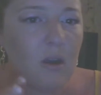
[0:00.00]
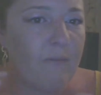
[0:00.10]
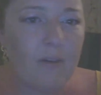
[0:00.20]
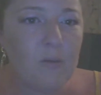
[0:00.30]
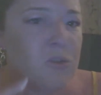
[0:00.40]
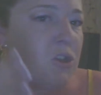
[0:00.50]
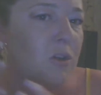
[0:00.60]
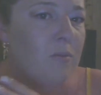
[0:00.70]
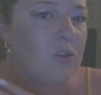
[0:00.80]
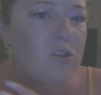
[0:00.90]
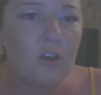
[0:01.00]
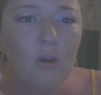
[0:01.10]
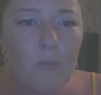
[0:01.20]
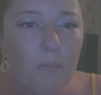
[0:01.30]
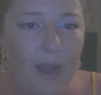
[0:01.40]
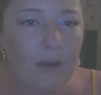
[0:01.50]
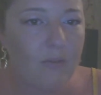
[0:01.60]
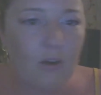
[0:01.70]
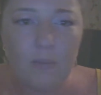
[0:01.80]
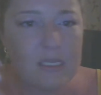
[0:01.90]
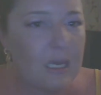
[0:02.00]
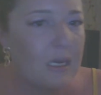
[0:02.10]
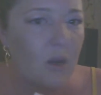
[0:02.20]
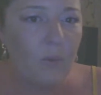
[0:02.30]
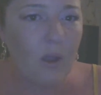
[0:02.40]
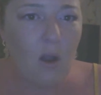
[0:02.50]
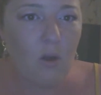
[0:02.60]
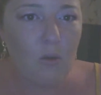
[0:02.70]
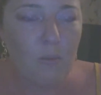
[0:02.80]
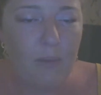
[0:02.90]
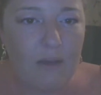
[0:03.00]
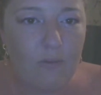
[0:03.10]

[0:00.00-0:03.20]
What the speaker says: conflict was too much to come back from. It's like, no, we can't come back